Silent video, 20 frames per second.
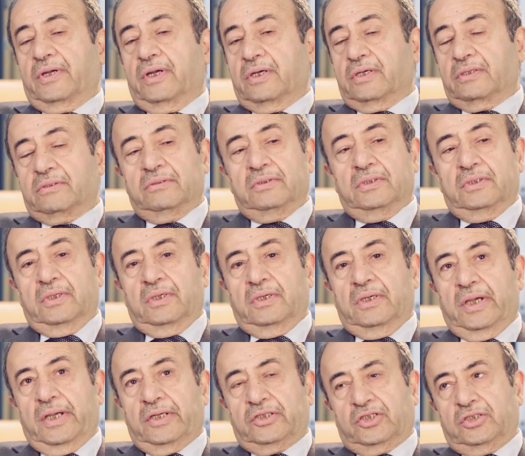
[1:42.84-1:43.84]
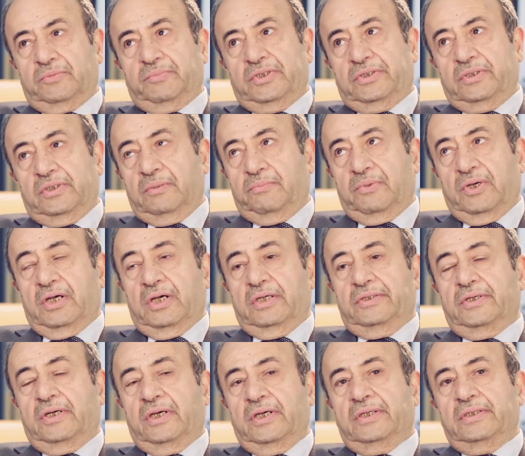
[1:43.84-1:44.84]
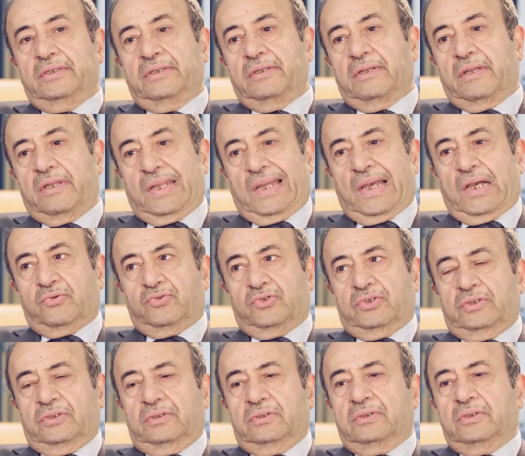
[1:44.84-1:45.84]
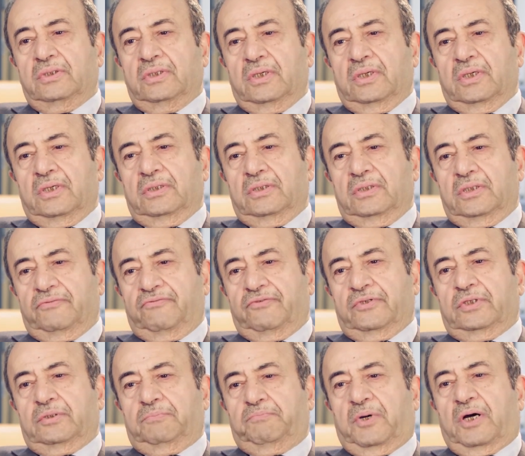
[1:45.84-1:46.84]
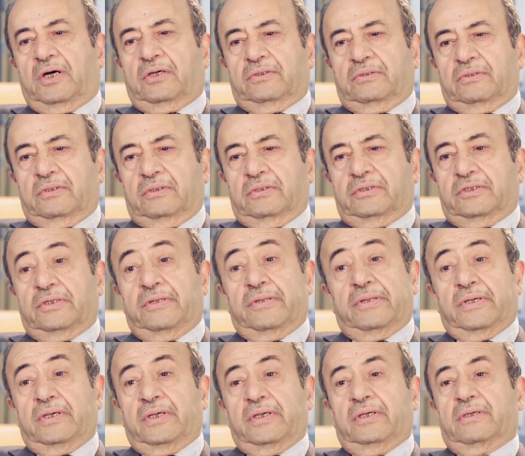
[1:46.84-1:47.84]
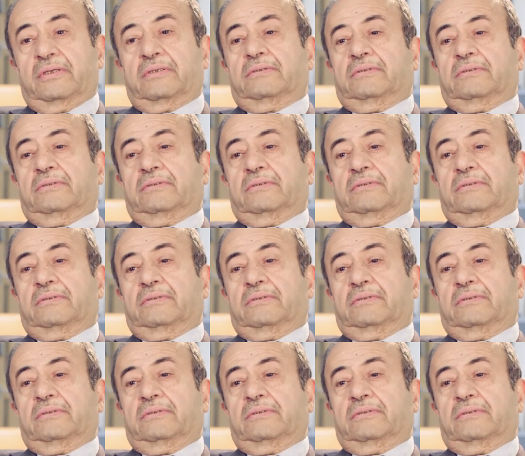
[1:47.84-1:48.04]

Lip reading: are estimated about 9,000 different particles in the air.